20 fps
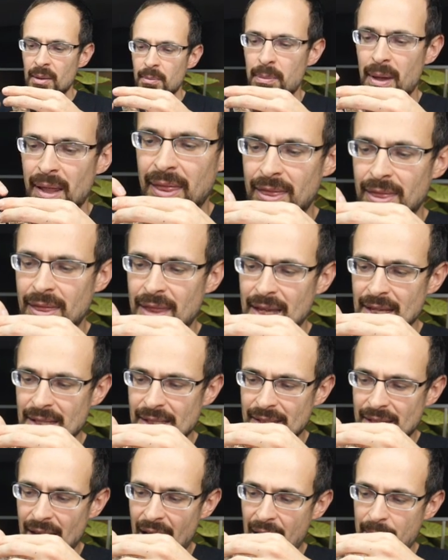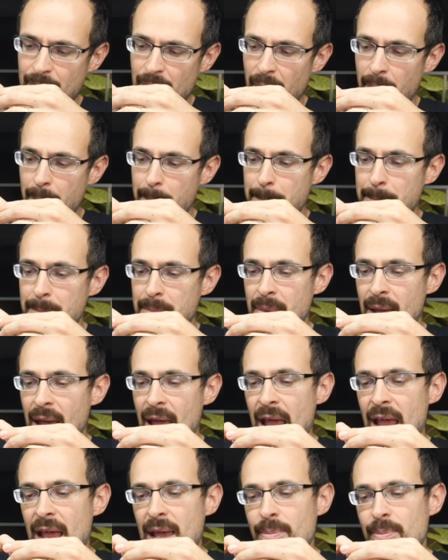But this time
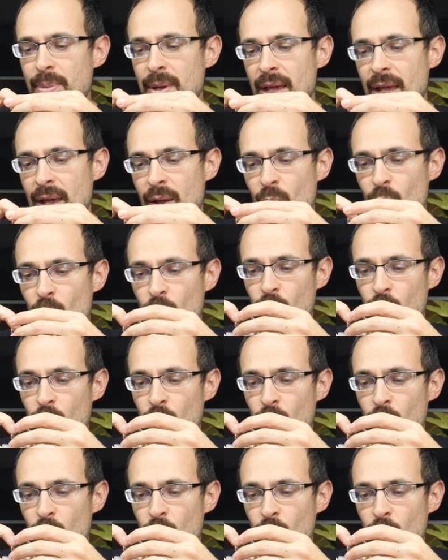maybe